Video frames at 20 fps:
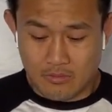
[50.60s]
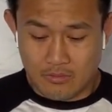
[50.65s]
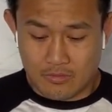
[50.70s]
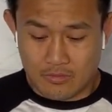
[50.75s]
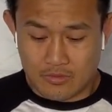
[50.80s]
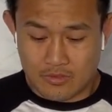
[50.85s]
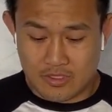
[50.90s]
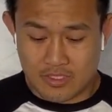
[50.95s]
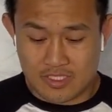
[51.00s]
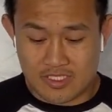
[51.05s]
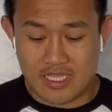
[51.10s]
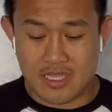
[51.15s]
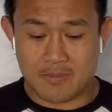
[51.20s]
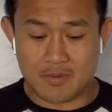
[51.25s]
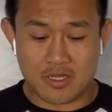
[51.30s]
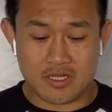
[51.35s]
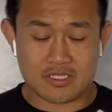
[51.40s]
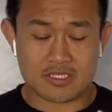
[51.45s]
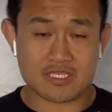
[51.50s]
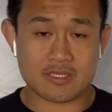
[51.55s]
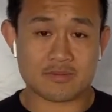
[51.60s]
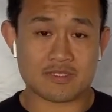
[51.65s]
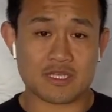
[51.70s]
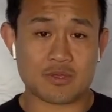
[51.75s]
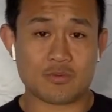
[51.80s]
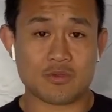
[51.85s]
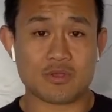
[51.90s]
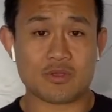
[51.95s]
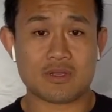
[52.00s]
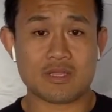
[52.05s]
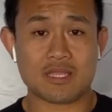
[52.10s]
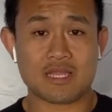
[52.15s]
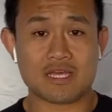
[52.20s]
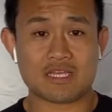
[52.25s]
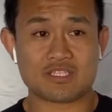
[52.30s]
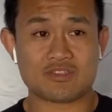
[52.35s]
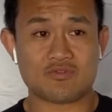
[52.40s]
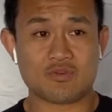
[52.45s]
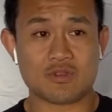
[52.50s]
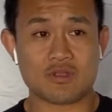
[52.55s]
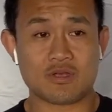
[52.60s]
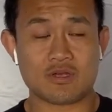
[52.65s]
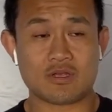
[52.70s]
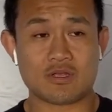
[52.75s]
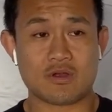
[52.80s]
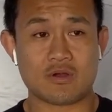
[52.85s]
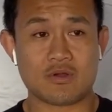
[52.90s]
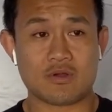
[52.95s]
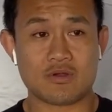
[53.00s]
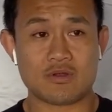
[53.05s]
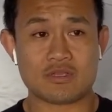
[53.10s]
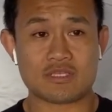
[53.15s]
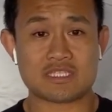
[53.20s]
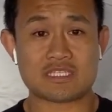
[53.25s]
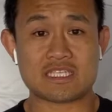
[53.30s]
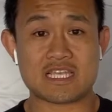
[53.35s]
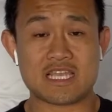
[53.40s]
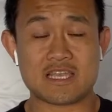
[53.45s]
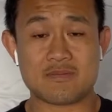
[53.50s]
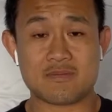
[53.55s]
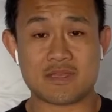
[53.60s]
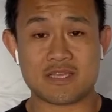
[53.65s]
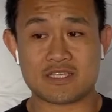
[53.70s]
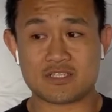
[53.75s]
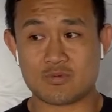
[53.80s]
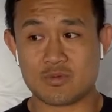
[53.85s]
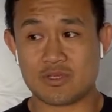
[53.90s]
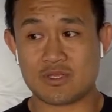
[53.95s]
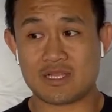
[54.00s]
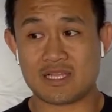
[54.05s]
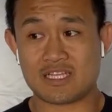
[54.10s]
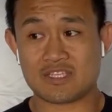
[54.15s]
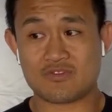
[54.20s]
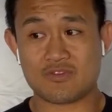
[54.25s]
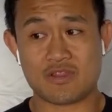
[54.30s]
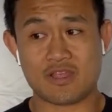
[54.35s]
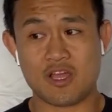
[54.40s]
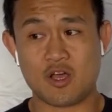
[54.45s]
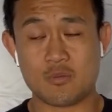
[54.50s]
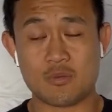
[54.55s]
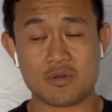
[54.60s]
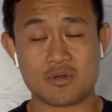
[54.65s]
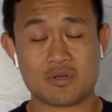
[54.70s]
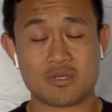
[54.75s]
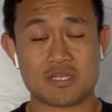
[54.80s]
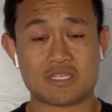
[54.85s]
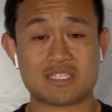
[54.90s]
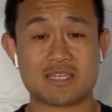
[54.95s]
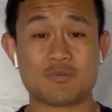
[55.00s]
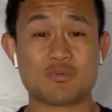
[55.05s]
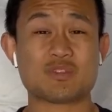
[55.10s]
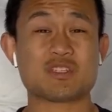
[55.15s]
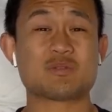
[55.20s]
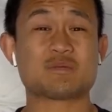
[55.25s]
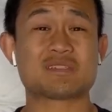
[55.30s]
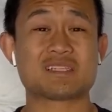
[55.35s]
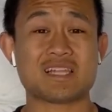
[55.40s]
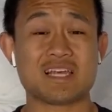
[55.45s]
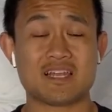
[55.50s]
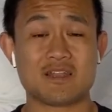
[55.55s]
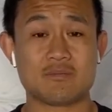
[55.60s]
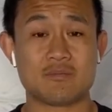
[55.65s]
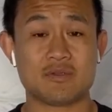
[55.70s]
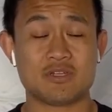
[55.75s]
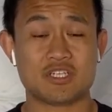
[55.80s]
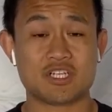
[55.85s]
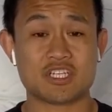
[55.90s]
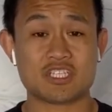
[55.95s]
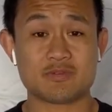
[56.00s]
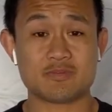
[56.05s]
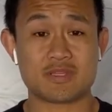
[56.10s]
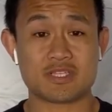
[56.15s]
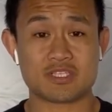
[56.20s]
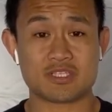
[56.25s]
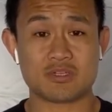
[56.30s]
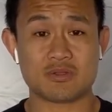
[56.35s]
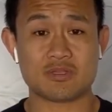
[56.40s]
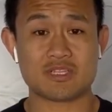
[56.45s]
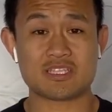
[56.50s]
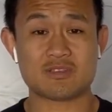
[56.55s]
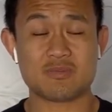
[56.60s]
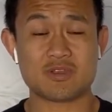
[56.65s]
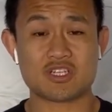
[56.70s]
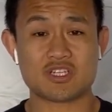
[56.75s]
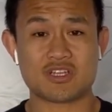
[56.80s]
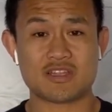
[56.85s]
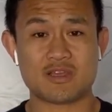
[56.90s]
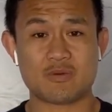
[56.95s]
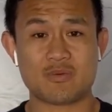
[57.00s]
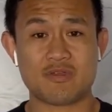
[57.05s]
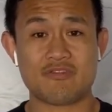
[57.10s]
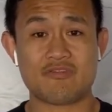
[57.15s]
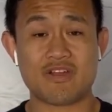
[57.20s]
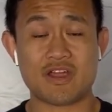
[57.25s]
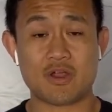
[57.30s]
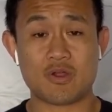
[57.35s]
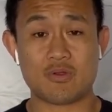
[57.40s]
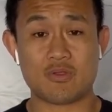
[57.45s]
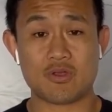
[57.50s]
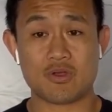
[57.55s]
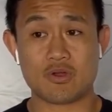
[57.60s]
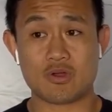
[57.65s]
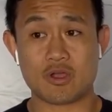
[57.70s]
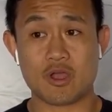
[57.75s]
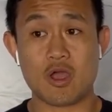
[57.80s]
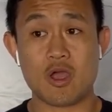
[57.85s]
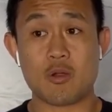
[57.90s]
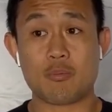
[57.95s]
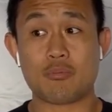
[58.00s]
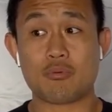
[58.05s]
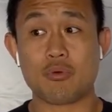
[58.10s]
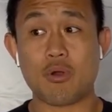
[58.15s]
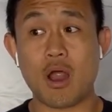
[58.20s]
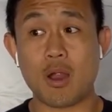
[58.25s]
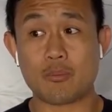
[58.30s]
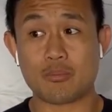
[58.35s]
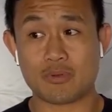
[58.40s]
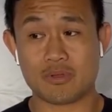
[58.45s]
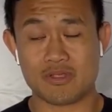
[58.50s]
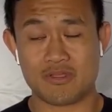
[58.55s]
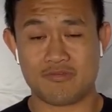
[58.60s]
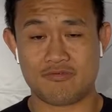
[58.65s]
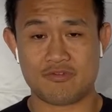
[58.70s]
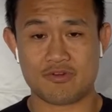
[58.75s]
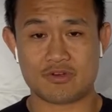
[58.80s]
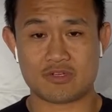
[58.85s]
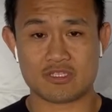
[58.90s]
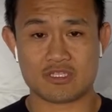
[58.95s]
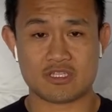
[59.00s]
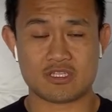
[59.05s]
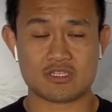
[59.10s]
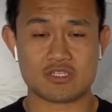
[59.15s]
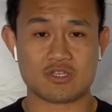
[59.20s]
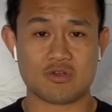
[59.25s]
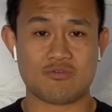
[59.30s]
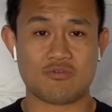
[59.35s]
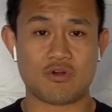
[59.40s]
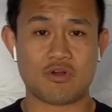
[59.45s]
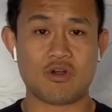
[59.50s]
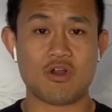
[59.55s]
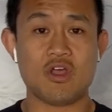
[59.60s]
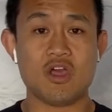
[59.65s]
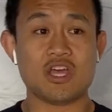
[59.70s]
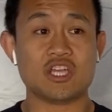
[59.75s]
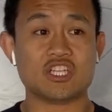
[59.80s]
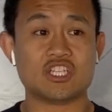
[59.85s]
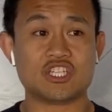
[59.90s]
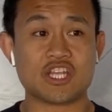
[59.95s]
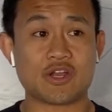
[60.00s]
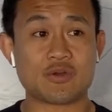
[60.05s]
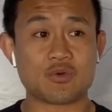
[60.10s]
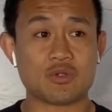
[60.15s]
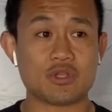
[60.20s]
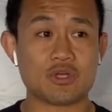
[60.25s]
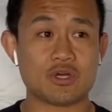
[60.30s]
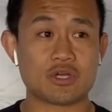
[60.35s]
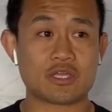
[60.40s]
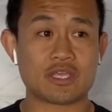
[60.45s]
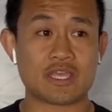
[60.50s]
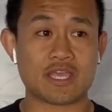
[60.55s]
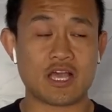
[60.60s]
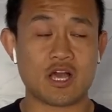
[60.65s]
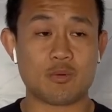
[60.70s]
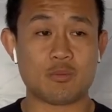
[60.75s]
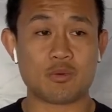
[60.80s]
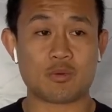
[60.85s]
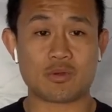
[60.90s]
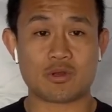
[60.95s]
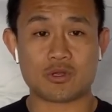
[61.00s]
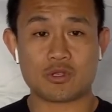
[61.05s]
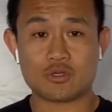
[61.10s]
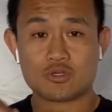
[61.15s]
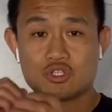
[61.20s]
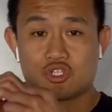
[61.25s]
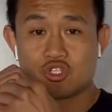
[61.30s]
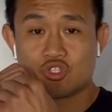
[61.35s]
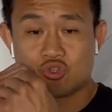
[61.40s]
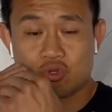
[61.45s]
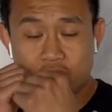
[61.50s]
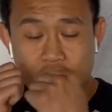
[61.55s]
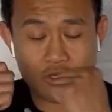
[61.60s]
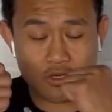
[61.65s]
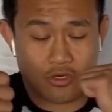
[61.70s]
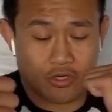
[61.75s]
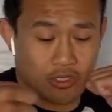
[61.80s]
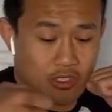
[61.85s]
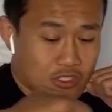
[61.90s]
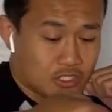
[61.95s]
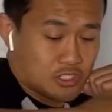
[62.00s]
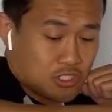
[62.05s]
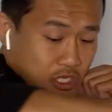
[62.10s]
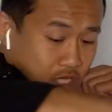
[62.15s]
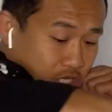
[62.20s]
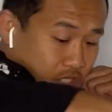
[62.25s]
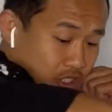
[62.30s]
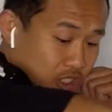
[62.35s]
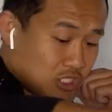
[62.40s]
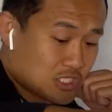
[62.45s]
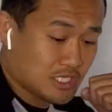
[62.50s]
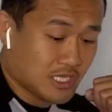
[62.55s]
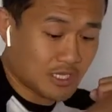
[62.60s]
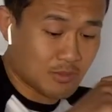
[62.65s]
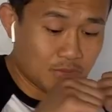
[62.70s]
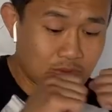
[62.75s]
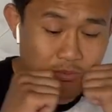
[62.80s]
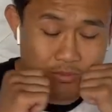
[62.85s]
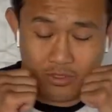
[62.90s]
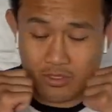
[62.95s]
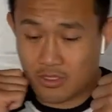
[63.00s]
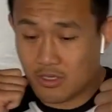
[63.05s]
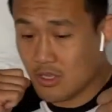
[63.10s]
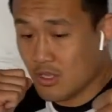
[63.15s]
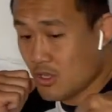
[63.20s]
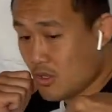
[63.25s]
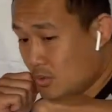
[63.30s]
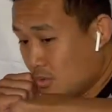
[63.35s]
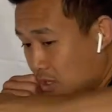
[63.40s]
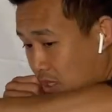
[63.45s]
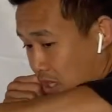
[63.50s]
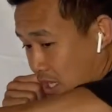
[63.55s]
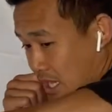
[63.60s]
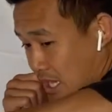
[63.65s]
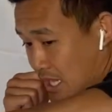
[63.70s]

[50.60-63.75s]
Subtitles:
The same concepts that we utilize for the hook are the same as we utilize for the elbow, except with some slight adjustments. So let's make sure that we fire the hook properly first. And so for our general hooking elbow, we're gonna go straight across, just like we would with a